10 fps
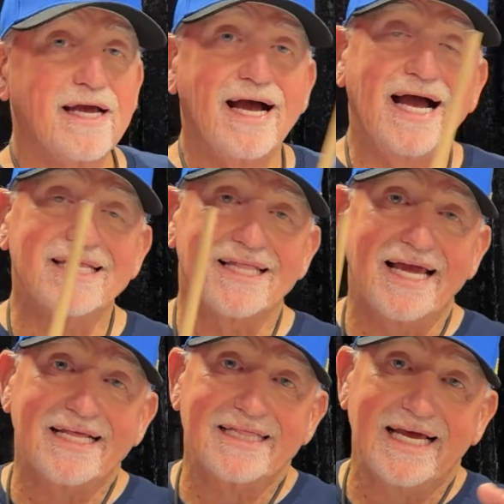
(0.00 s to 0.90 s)
I
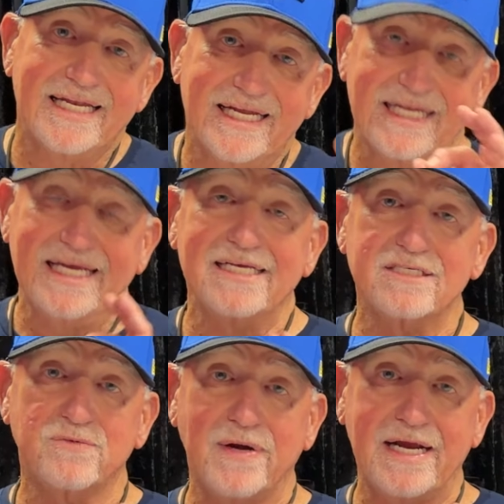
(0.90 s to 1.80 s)
like that it
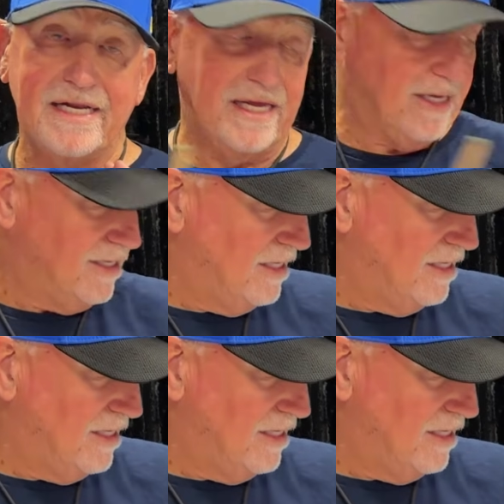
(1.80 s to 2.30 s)
is raining.